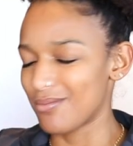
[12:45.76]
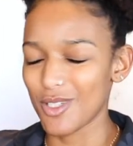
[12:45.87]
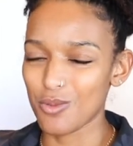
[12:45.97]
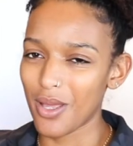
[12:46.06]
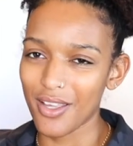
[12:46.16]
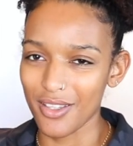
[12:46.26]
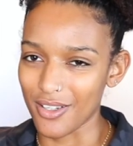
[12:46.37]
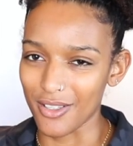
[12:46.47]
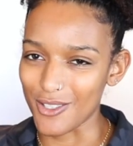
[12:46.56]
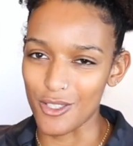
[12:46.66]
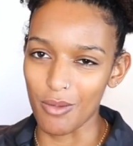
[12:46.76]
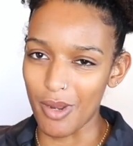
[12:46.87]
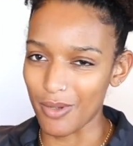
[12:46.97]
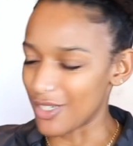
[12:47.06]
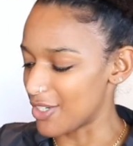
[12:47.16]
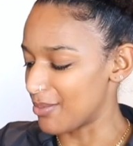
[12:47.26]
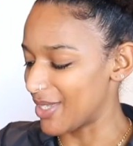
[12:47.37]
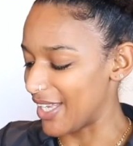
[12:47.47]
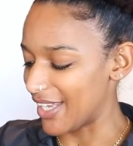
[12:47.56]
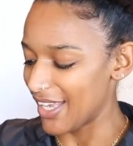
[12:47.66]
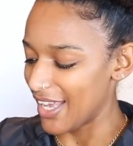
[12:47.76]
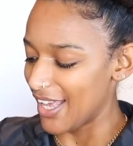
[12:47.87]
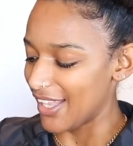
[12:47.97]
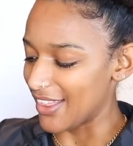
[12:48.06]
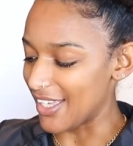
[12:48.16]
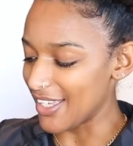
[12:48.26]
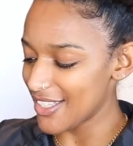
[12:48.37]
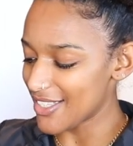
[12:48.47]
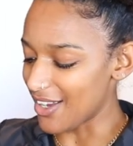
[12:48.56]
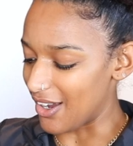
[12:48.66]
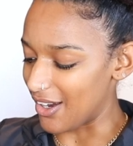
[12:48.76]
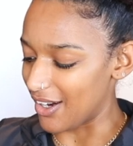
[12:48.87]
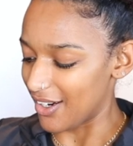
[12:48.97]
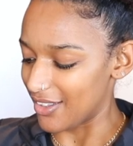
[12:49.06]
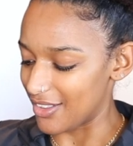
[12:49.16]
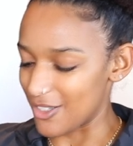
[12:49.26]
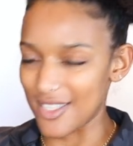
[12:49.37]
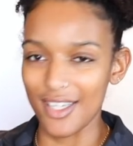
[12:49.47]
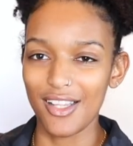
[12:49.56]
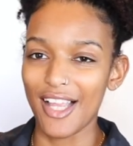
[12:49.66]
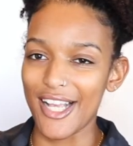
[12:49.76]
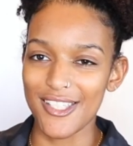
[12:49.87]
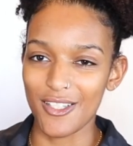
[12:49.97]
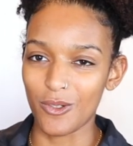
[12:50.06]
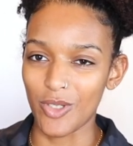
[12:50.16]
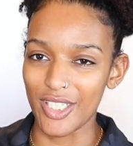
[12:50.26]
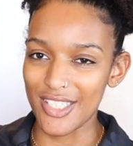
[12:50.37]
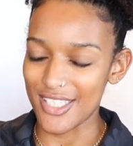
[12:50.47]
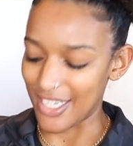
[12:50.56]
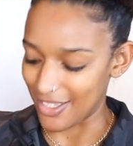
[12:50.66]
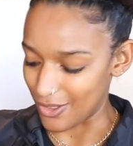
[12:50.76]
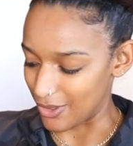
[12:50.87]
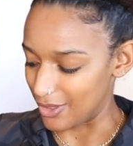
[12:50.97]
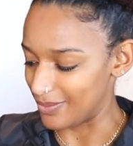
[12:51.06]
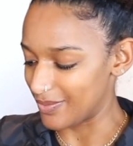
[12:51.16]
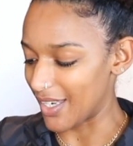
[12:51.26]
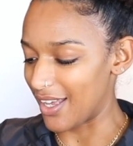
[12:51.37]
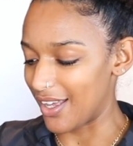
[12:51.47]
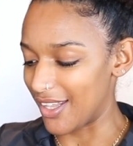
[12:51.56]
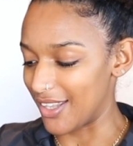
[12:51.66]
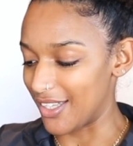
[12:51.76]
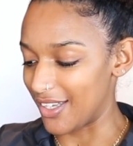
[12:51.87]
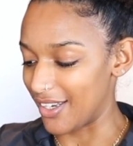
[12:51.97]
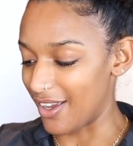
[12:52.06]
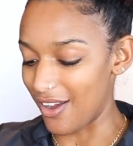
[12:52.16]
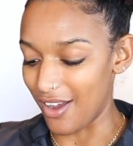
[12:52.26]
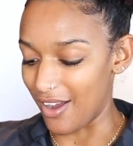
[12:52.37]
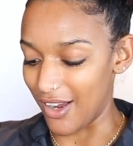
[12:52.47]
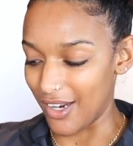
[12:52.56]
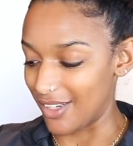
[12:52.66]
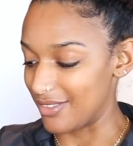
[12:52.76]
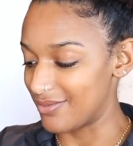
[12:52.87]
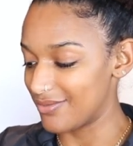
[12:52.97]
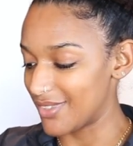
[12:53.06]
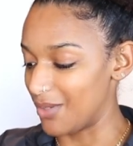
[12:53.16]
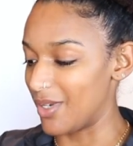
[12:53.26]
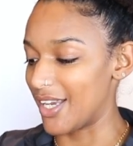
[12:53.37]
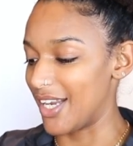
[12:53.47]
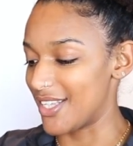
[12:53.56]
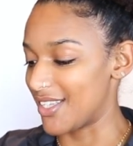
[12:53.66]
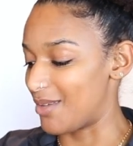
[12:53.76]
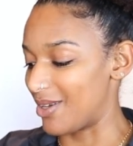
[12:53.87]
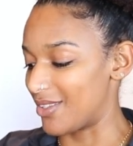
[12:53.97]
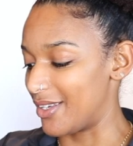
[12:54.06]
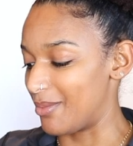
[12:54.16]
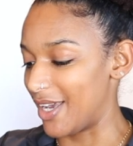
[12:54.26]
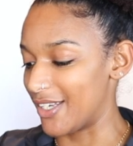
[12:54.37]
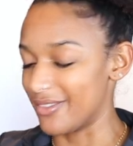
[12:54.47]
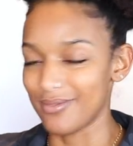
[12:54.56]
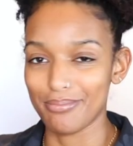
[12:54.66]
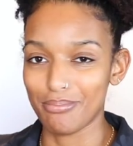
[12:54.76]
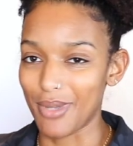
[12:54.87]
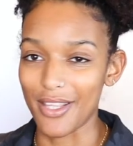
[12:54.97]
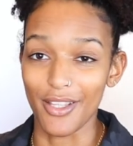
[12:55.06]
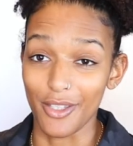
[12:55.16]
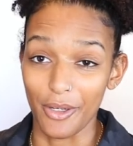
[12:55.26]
There's probably other colors too, I'm not really sure, but like, these are just the classic orange sandal, and they are, what can I say about them? I think they're